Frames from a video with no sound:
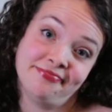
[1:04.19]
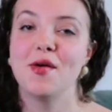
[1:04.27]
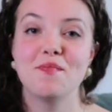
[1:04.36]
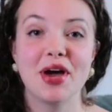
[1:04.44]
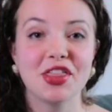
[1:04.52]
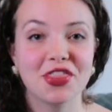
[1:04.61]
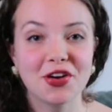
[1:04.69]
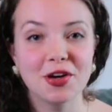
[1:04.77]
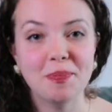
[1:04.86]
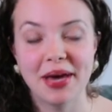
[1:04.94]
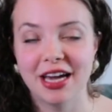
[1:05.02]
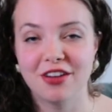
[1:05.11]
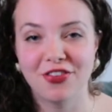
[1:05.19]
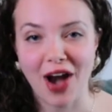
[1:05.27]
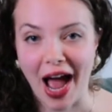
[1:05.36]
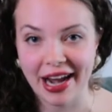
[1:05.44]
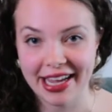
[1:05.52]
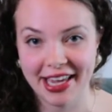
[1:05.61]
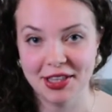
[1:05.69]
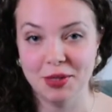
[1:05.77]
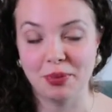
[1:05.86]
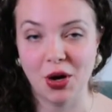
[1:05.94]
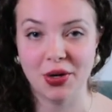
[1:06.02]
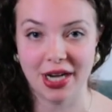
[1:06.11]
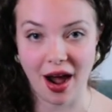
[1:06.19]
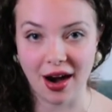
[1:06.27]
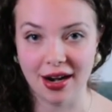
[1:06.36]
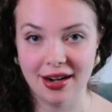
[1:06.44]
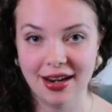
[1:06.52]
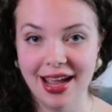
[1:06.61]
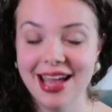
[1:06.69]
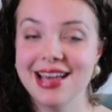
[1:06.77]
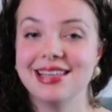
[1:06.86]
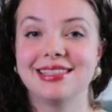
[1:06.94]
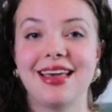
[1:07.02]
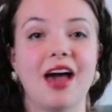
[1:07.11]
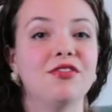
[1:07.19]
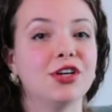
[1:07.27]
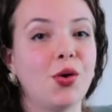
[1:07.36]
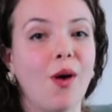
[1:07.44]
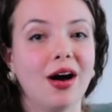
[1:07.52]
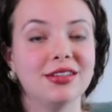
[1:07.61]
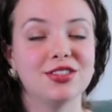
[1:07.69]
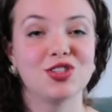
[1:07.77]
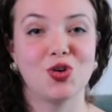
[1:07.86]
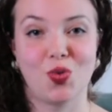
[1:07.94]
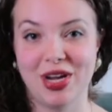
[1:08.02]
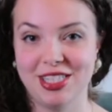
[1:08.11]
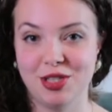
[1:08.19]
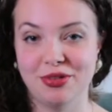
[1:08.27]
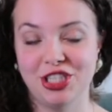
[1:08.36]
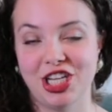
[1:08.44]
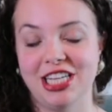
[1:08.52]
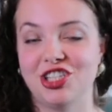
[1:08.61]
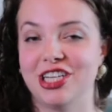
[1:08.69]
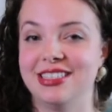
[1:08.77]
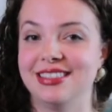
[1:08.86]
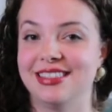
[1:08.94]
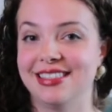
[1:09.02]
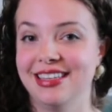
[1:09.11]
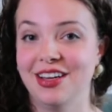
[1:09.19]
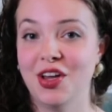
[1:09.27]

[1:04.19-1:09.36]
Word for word: My third pick for How to Heal a Broken Heart is Kevin Kwan's Crazy Rich Asians,